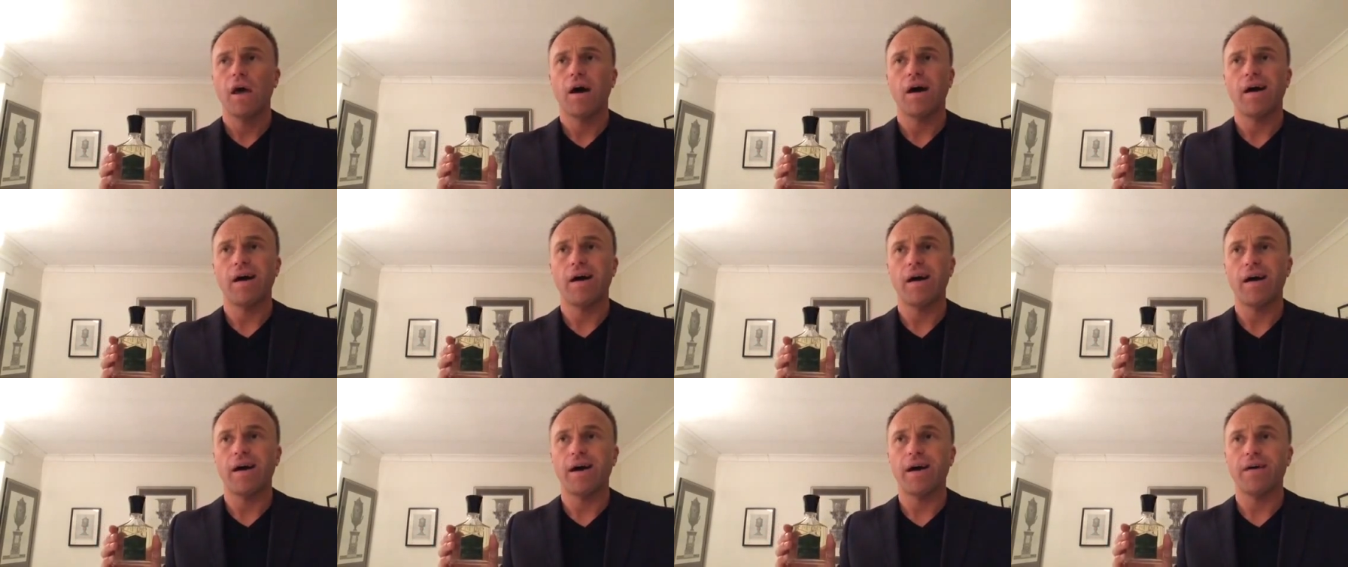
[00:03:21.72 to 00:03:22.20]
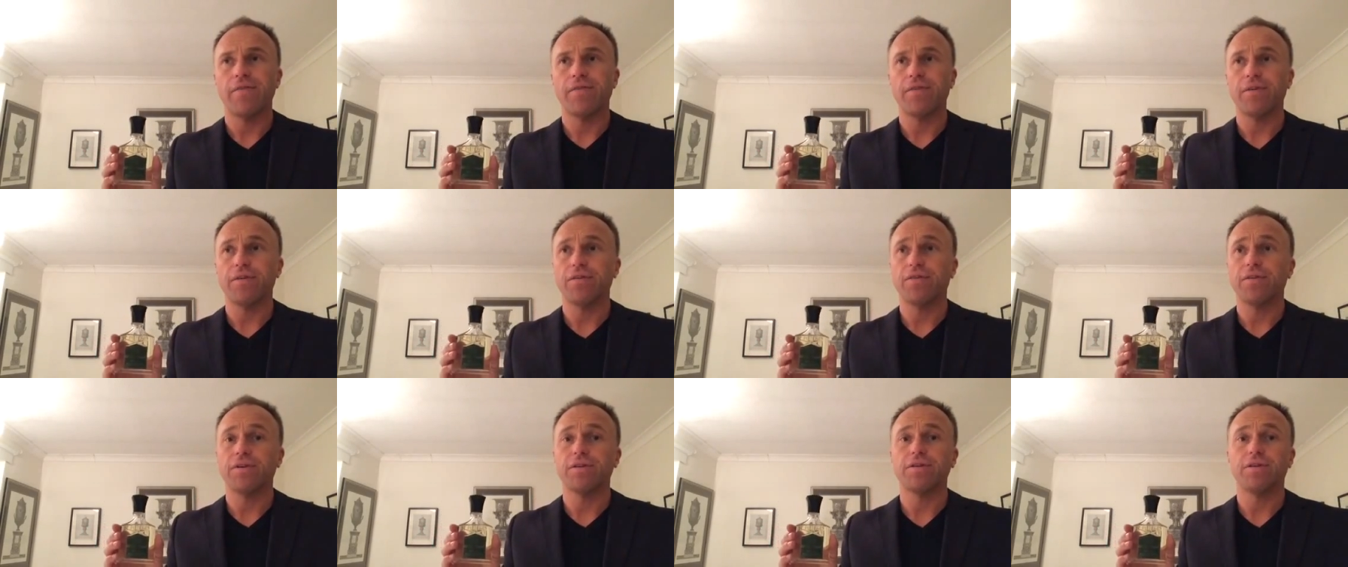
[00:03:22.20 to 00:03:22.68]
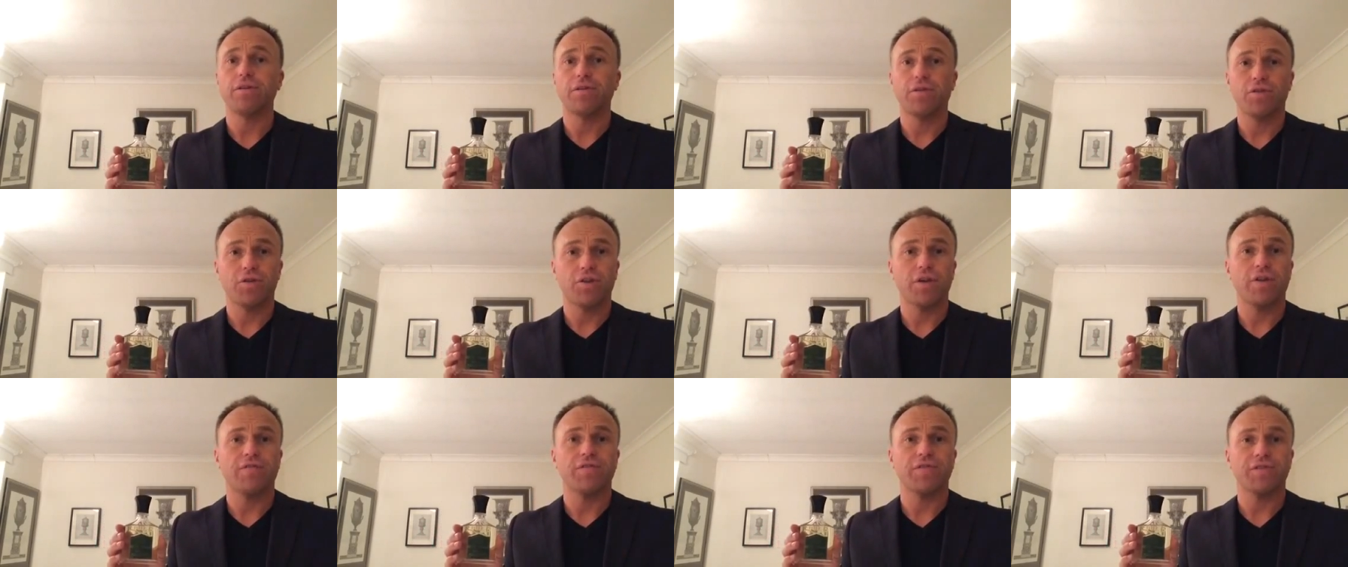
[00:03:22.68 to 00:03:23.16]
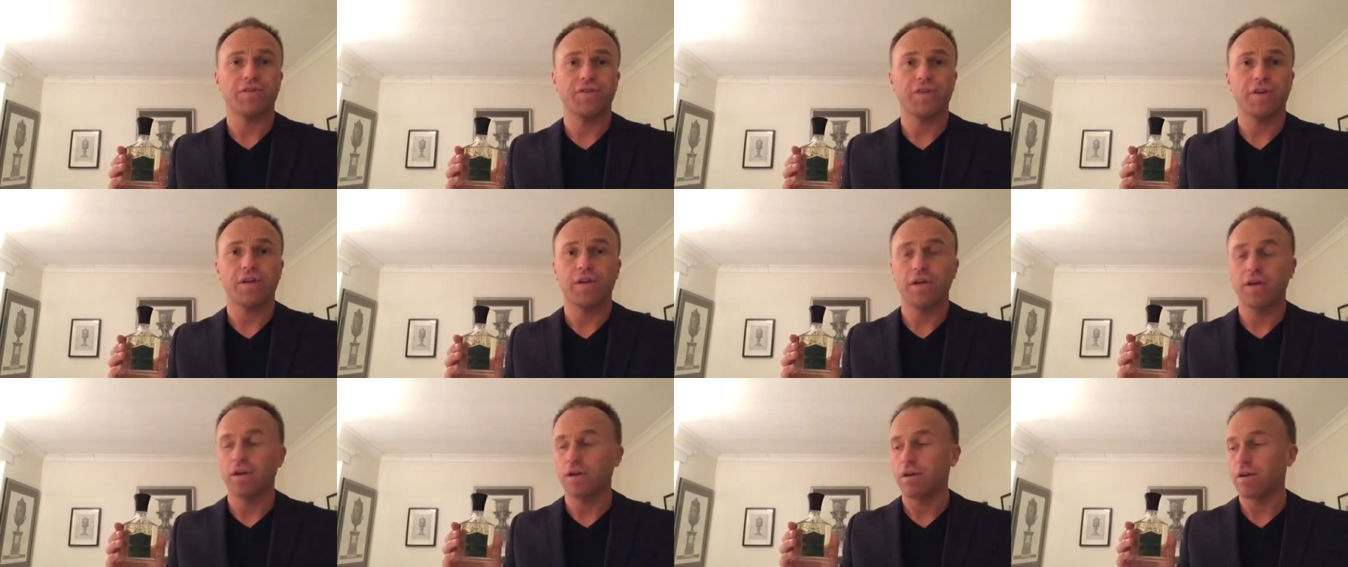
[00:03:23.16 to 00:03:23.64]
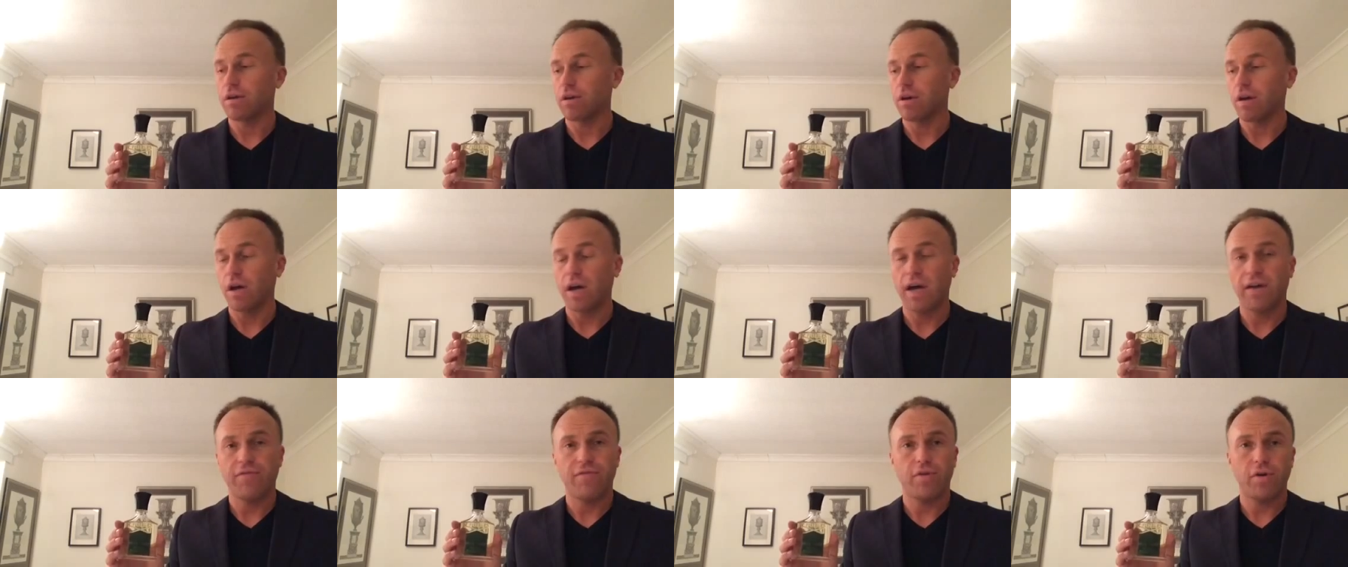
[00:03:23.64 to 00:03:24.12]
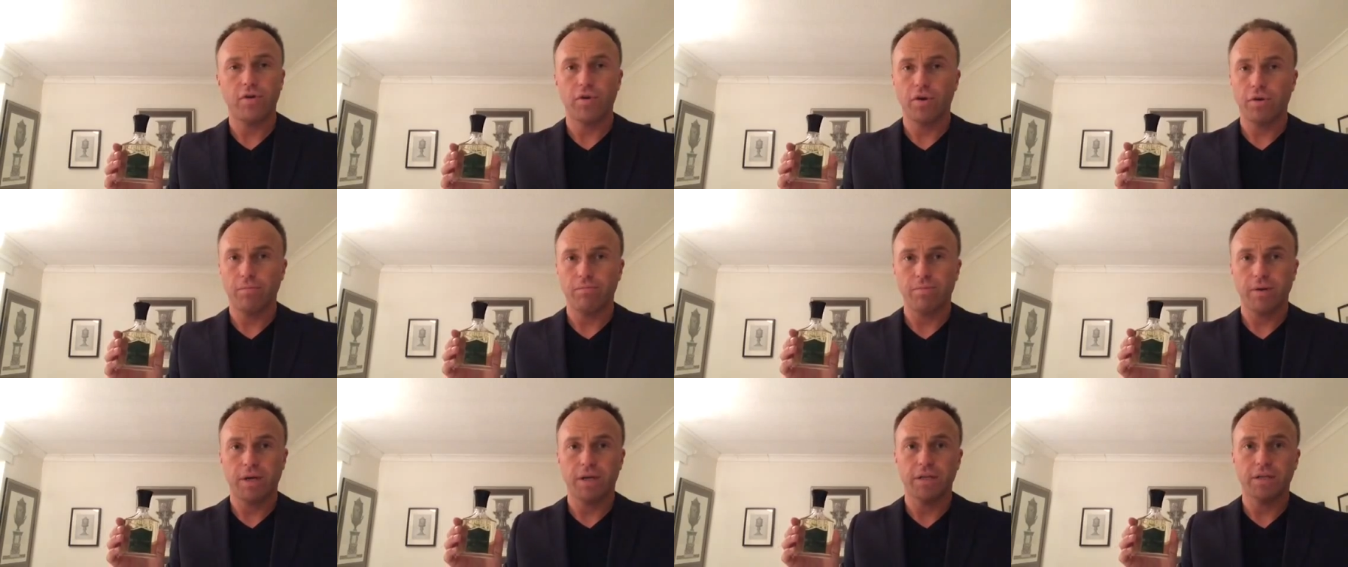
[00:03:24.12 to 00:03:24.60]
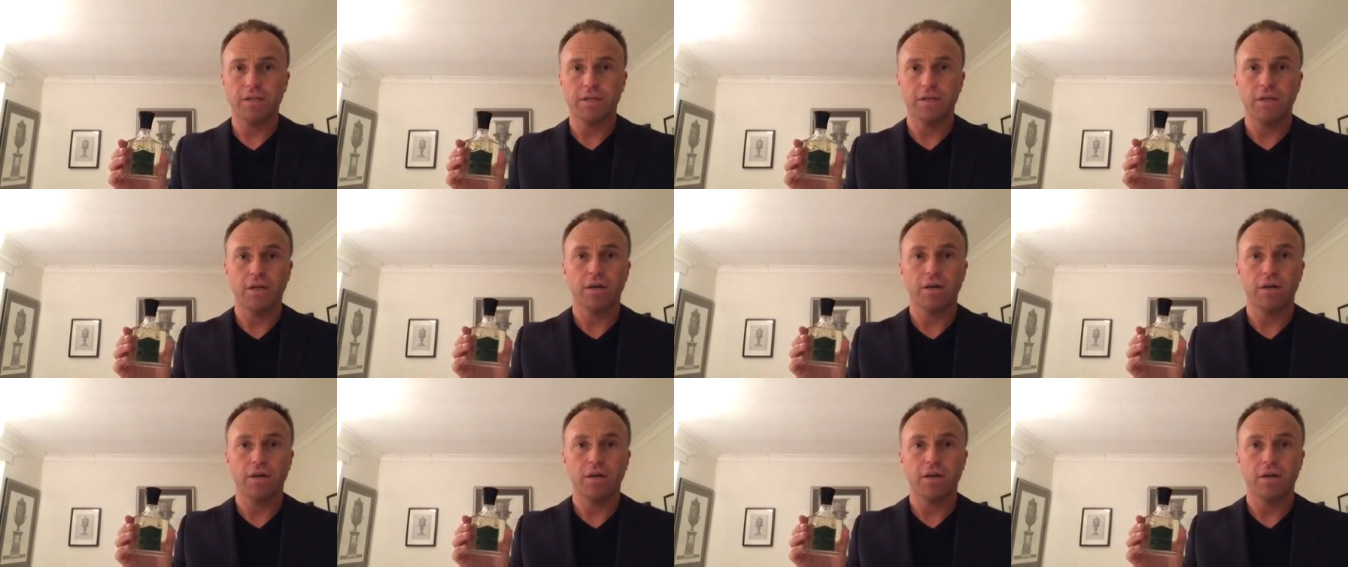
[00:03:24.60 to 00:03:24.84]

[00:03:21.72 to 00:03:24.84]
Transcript: And the longevity, I have no complaints.